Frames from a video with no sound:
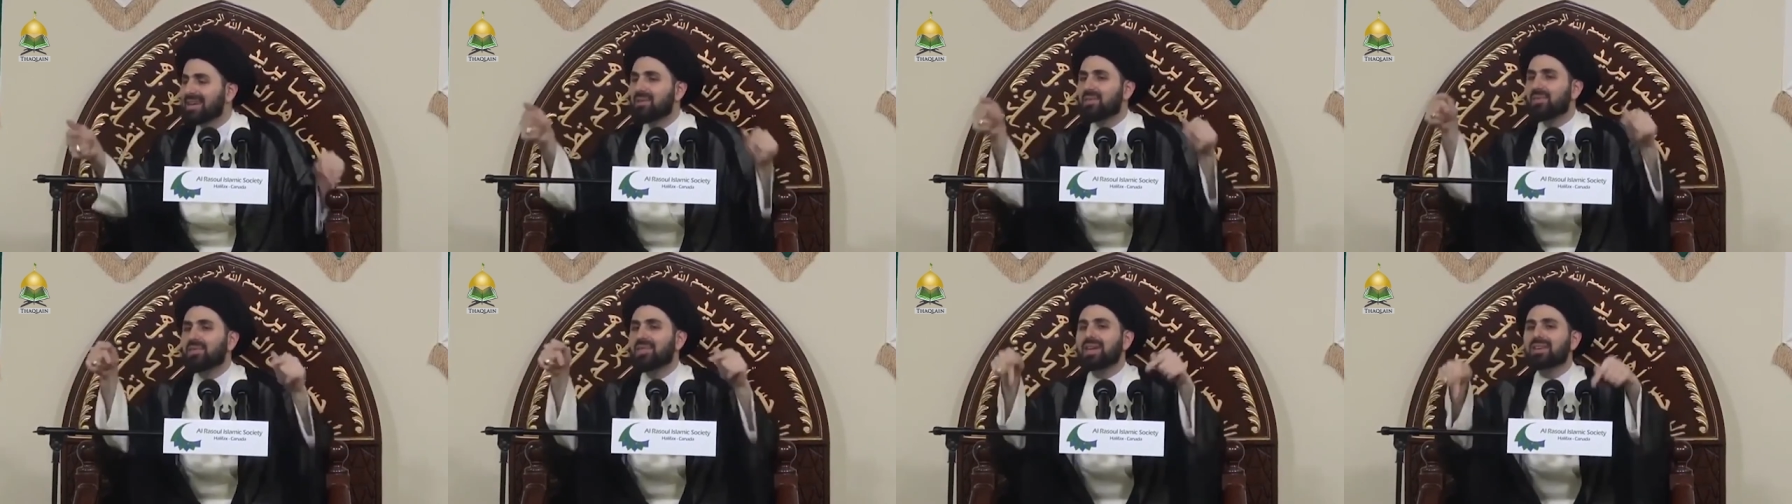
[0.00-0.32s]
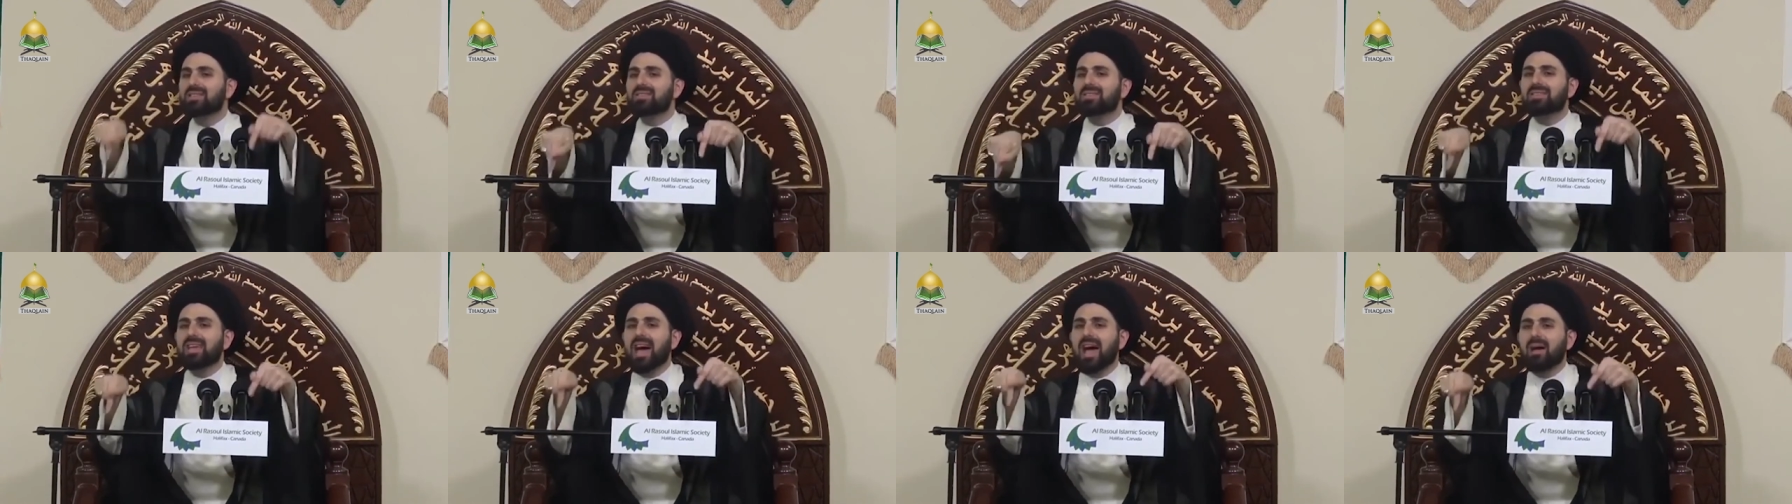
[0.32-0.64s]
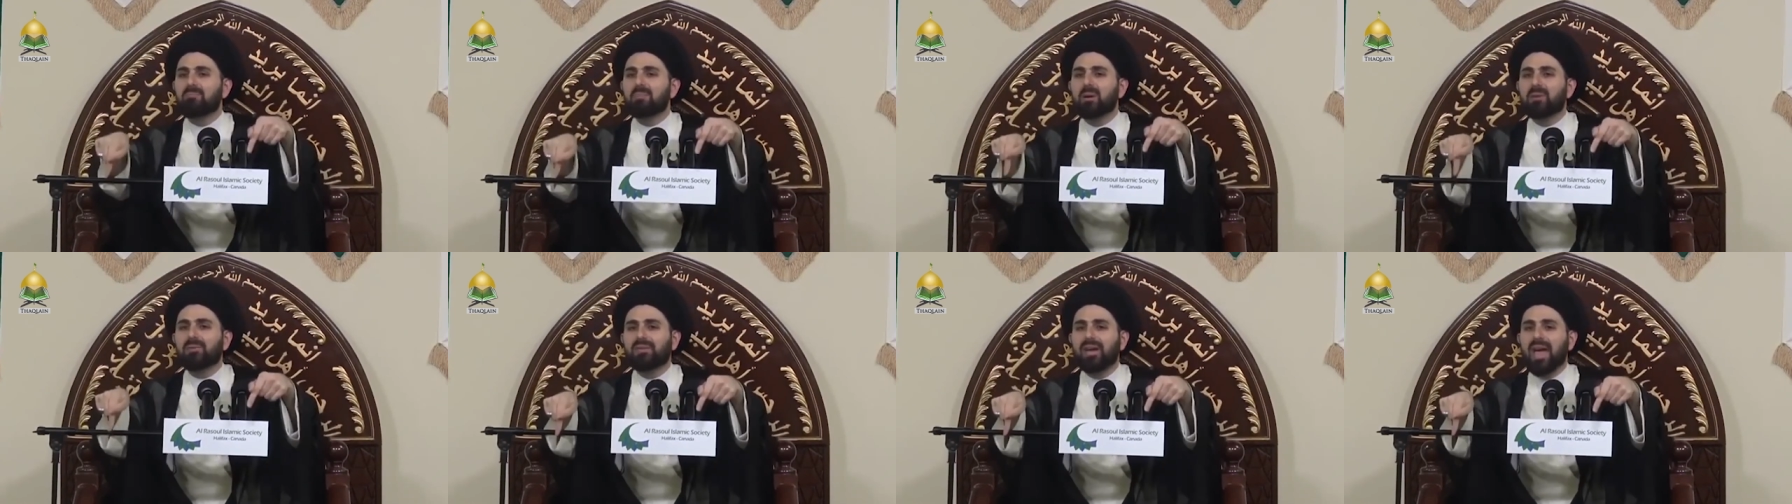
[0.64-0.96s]
This
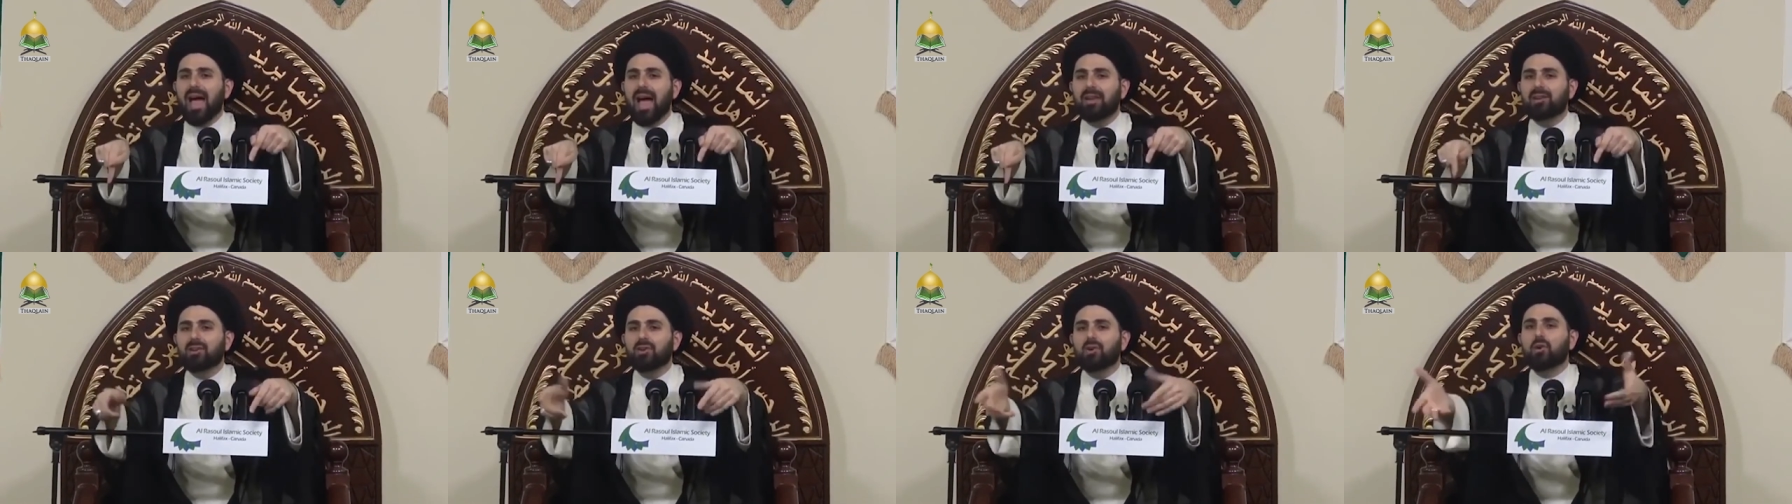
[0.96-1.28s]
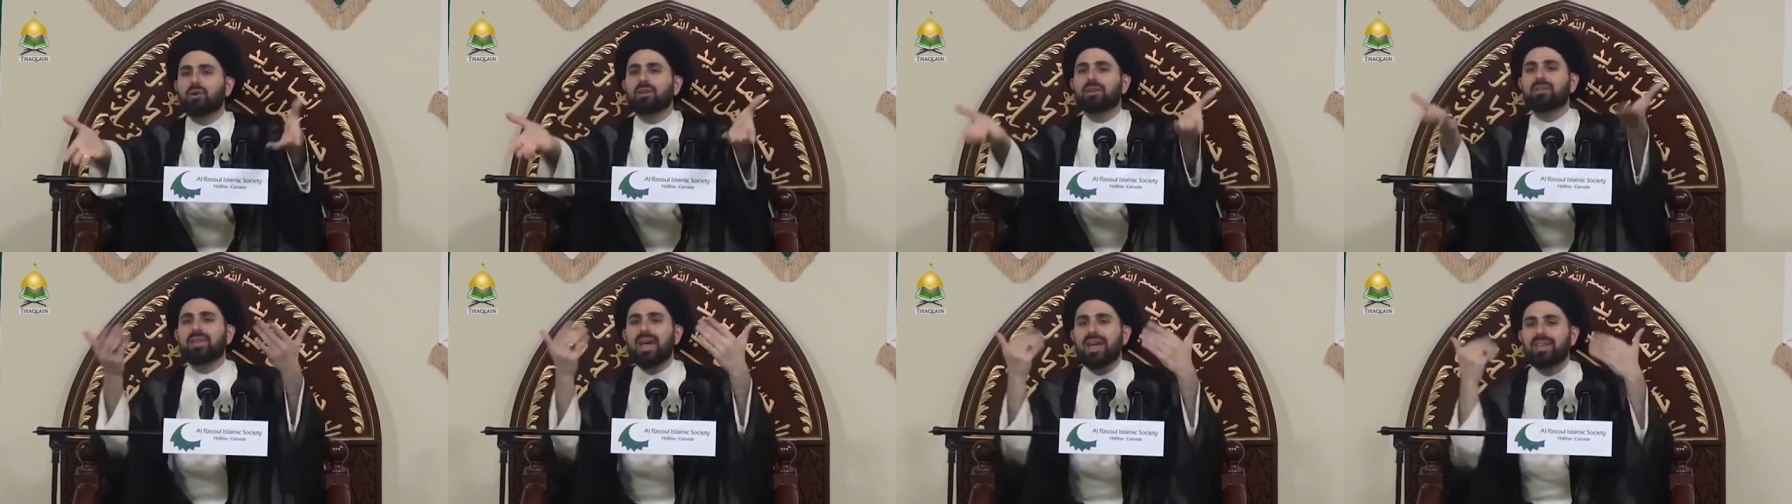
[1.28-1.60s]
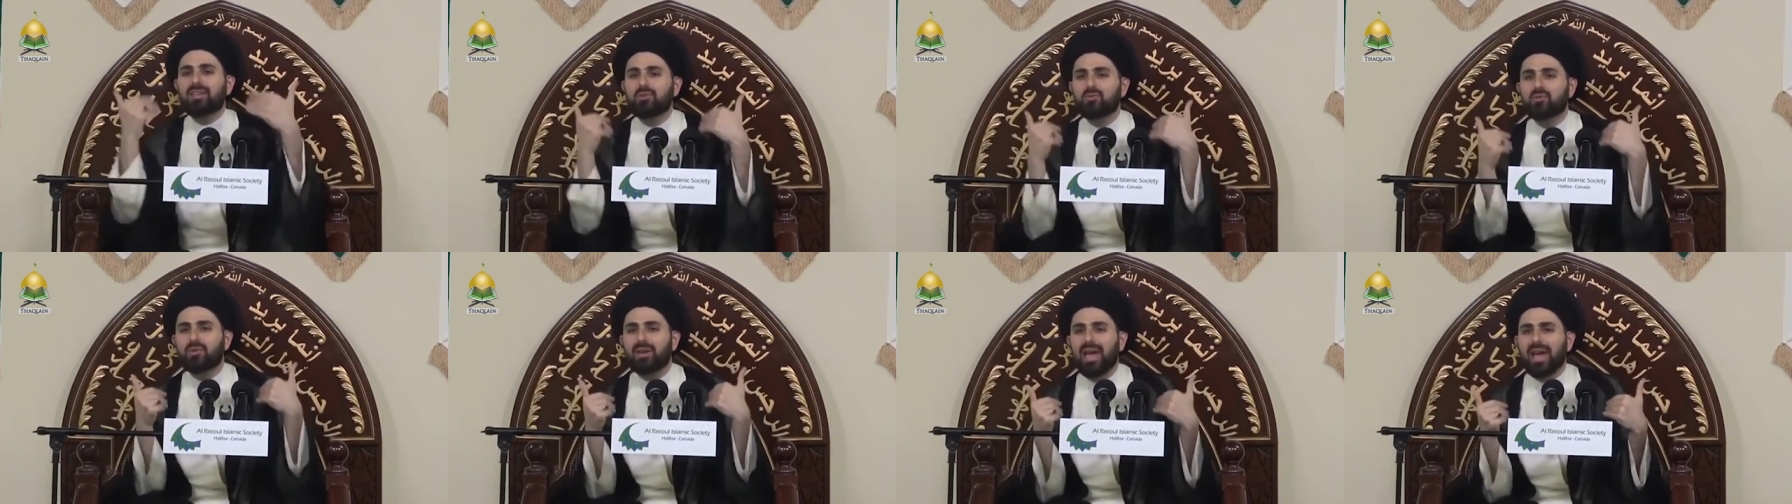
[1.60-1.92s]
type of category that you